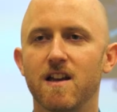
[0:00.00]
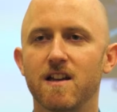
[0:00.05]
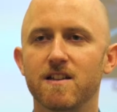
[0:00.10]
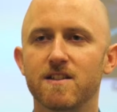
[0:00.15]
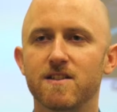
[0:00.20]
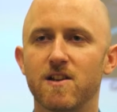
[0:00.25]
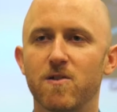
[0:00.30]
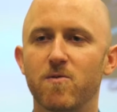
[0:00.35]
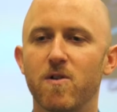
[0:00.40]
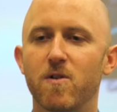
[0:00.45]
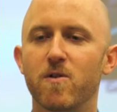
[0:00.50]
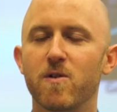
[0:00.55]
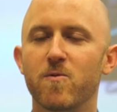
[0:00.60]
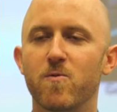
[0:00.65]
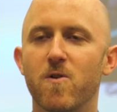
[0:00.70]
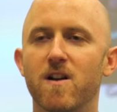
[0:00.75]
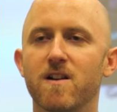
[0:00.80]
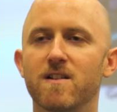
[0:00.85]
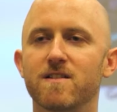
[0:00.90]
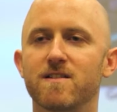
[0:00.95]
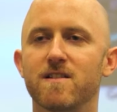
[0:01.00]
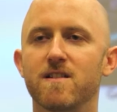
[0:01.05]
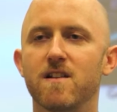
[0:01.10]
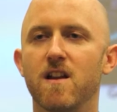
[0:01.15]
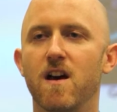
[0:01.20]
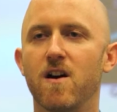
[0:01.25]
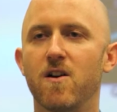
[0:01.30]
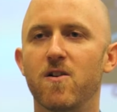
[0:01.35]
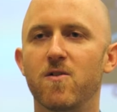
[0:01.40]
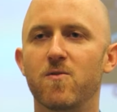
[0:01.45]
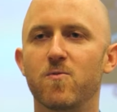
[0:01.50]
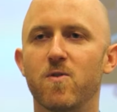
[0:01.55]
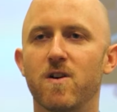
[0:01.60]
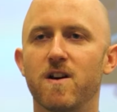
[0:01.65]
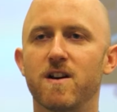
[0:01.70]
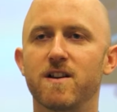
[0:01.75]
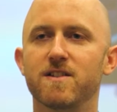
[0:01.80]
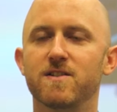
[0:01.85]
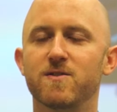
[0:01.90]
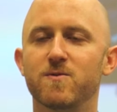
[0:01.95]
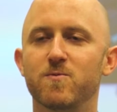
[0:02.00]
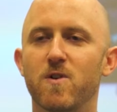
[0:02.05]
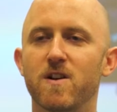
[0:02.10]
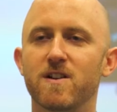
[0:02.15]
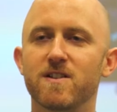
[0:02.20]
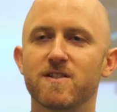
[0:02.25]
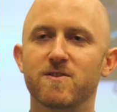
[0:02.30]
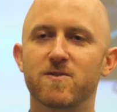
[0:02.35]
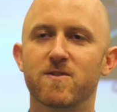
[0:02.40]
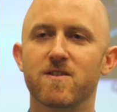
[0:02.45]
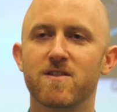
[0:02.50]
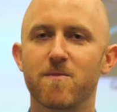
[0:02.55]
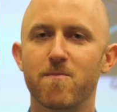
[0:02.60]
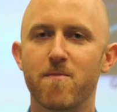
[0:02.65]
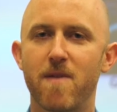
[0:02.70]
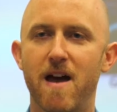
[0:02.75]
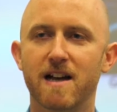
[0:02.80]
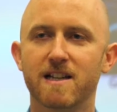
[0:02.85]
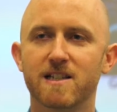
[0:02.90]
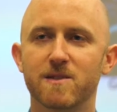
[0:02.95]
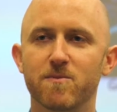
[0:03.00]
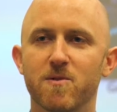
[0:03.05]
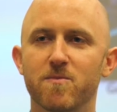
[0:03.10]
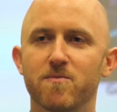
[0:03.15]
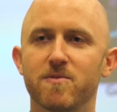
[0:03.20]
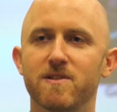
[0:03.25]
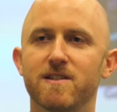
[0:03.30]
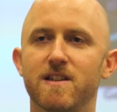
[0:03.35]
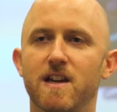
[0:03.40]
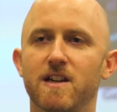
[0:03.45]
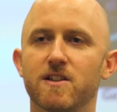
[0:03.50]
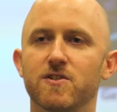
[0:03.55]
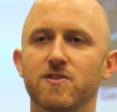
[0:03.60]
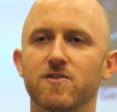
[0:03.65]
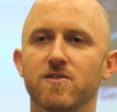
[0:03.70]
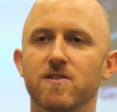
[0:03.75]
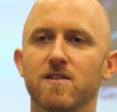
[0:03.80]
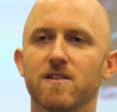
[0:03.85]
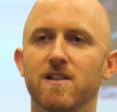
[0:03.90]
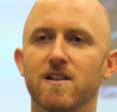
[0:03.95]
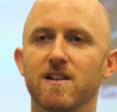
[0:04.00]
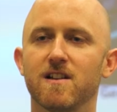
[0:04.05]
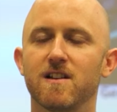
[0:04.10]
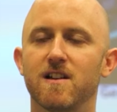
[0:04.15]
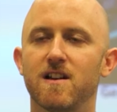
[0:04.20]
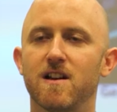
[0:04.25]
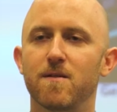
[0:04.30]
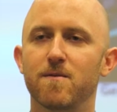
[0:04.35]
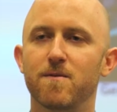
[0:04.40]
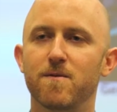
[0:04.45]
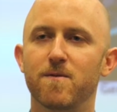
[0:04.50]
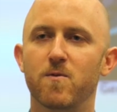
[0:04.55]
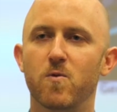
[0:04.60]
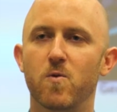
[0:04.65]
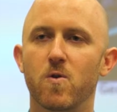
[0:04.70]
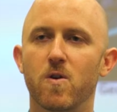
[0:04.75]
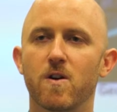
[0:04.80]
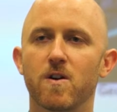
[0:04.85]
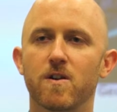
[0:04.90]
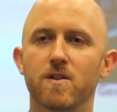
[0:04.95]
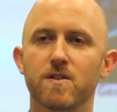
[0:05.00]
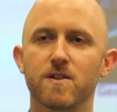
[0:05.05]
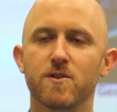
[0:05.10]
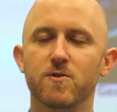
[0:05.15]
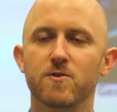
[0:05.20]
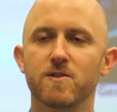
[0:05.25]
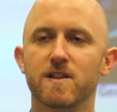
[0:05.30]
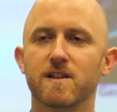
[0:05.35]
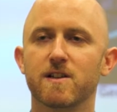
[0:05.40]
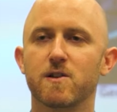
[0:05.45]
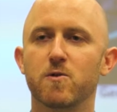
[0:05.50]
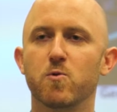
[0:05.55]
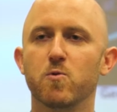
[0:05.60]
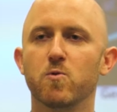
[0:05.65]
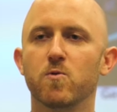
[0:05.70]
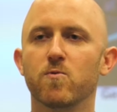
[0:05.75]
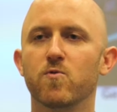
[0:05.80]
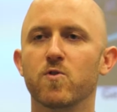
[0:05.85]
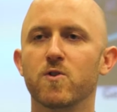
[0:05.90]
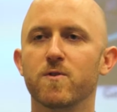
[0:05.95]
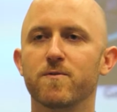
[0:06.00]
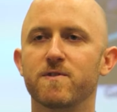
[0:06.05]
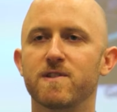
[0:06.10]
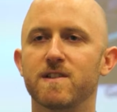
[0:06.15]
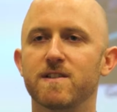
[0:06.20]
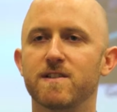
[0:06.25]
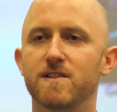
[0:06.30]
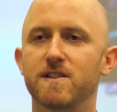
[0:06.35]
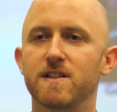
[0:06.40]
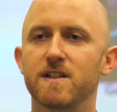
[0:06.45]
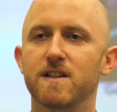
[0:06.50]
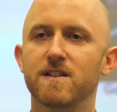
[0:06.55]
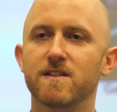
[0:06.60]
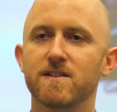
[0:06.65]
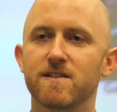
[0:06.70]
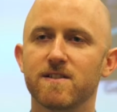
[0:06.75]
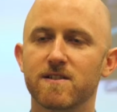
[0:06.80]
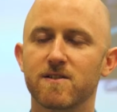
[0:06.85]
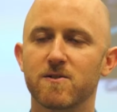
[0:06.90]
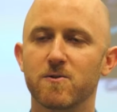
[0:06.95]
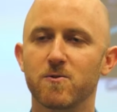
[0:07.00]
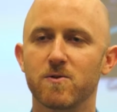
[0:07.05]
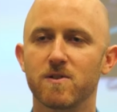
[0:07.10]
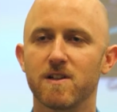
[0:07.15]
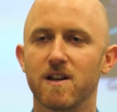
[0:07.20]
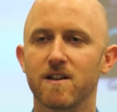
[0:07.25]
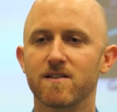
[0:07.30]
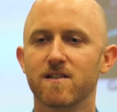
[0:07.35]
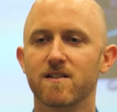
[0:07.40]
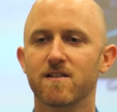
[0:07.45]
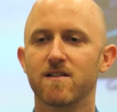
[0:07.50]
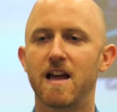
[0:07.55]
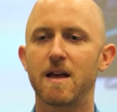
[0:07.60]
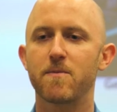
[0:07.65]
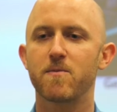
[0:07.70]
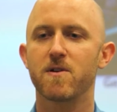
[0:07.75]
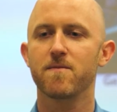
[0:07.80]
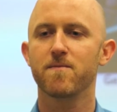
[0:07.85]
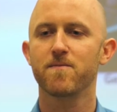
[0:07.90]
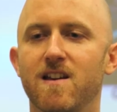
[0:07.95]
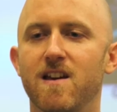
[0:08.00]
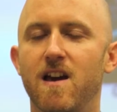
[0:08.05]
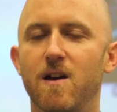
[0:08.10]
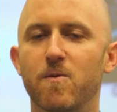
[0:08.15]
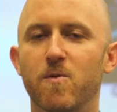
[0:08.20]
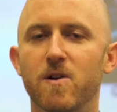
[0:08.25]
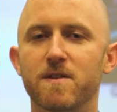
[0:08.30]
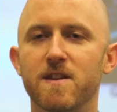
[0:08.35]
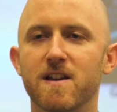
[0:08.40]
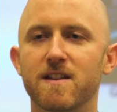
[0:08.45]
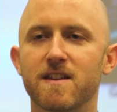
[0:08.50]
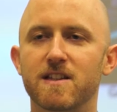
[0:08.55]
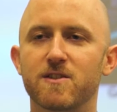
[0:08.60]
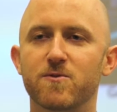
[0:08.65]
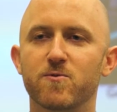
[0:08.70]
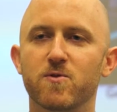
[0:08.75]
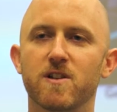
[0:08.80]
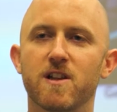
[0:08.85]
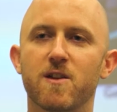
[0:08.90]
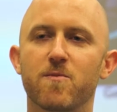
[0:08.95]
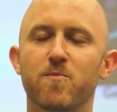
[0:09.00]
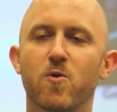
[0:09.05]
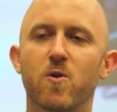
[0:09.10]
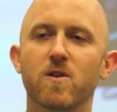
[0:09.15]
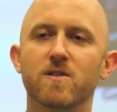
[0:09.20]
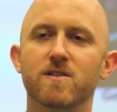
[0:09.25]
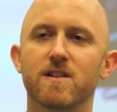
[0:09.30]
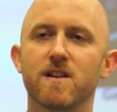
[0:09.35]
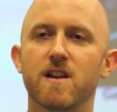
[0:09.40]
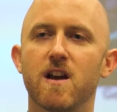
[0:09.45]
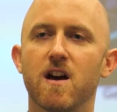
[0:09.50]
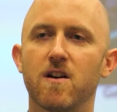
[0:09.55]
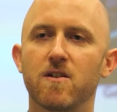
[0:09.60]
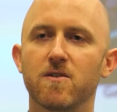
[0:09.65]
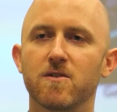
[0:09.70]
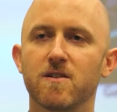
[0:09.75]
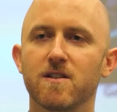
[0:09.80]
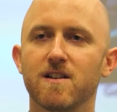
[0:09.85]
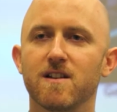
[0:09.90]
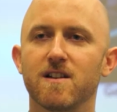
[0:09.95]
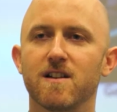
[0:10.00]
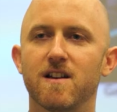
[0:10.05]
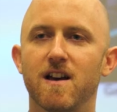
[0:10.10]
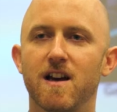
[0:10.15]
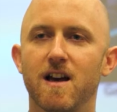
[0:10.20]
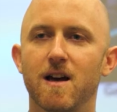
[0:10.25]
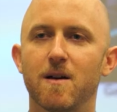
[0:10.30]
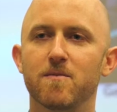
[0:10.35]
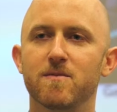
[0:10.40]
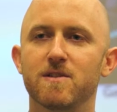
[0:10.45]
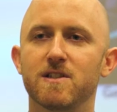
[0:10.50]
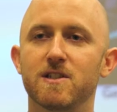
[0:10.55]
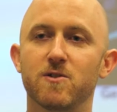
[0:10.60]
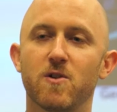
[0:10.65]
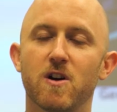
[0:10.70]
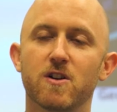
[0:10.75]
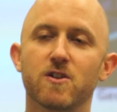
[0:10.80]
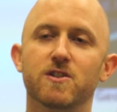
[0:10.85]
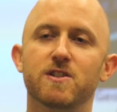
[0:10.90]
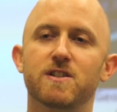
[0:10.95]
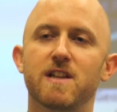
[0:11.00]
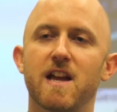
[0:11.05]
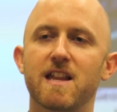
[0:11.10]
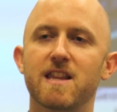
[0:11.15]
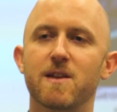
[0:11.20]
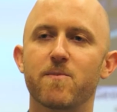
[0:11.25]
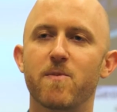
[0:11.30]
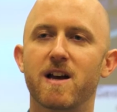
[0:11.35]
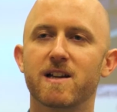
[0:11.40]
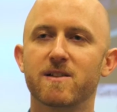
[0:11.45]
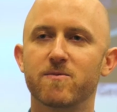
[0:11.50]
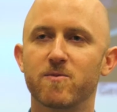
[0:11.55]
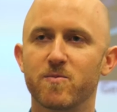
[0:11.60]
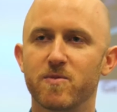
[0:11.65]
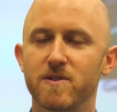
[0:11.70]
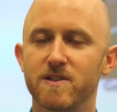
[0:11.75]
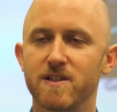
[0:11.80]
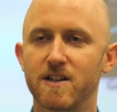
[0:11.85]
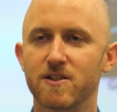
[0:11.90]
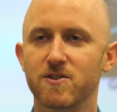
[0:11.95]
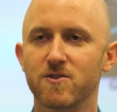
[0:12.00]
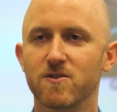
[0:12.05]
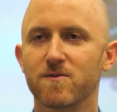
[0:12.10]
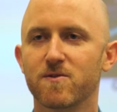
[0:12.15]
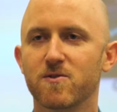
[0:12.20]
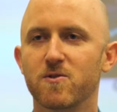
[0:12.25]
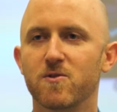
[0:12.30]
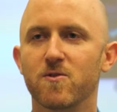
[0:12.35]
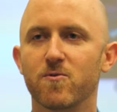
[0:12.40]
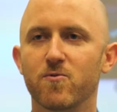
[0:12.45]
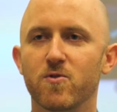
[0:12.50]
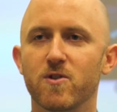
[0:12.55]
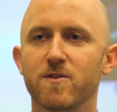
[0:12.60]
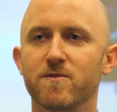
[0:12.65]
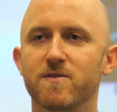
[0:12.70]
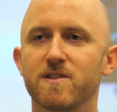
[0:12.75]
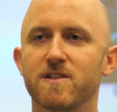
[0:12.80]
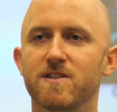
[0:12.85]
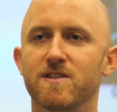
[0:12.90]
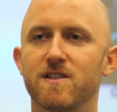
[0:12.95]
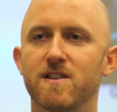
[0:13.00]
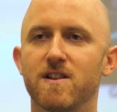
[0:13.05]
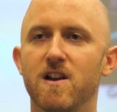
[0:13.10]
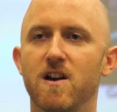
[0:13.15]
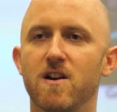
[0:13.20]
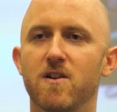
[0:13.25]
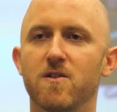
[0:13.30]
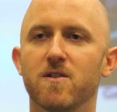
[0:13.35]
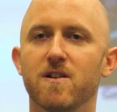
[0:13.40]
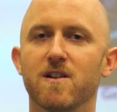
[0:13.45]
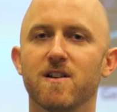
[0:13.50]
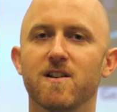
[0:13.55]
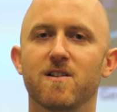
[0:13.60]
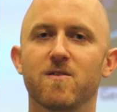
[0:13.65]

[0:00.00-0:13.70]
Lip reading: And so what we wanted to know was what is sort of the maximum potential for using cool roofs in cities to cool down the climate. And one thing that's really important to know to understand the maximum potential of cool roofs is to know